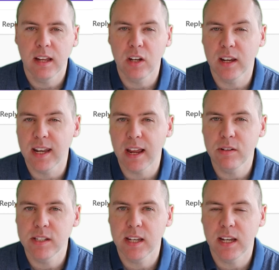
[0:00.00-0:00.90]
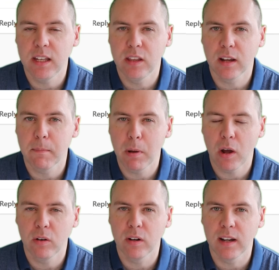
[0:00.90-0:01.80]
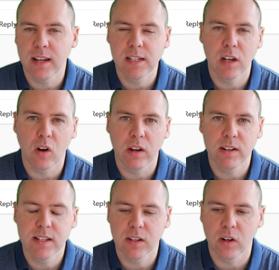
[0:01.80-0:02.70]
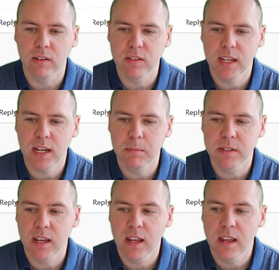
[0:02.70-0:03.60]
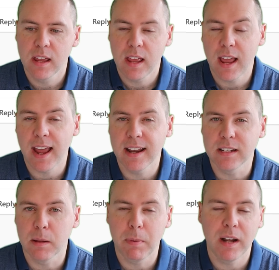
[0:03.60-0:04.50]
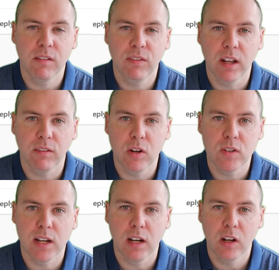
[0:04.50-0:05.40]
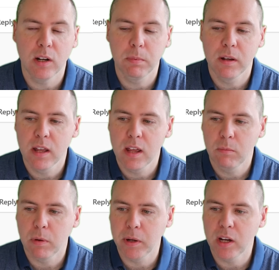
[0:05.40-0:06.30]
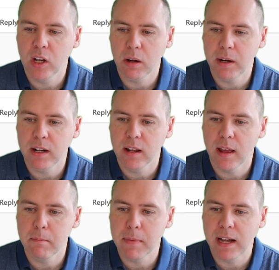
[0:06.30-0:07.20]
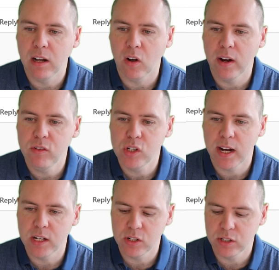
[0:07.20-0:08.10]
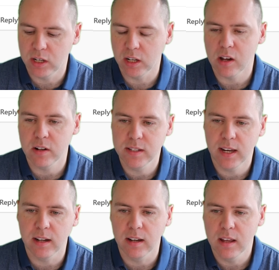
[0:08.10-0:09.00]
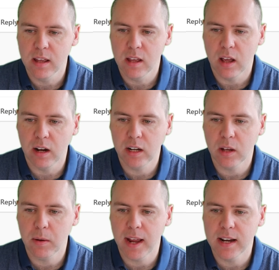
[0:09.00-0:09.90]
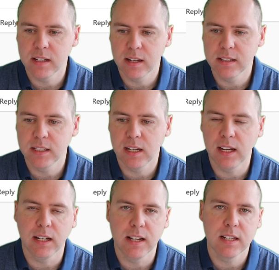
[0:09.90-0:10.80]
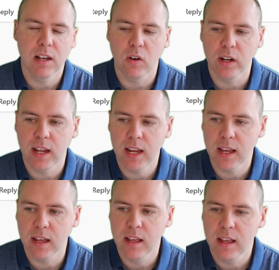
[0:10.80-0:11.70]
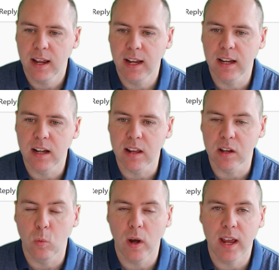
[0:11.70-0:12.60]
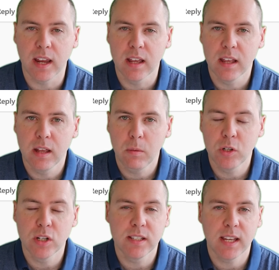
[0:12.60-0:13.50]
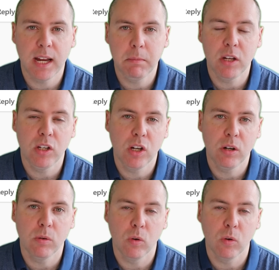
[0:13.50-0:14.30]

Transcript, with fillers: You can now see the component is live inside of Teams. And the benefit of using loop, well, we can go in and make live changes to the content. I'm gonna go ahead and delete this line here and then click away, which is the same that you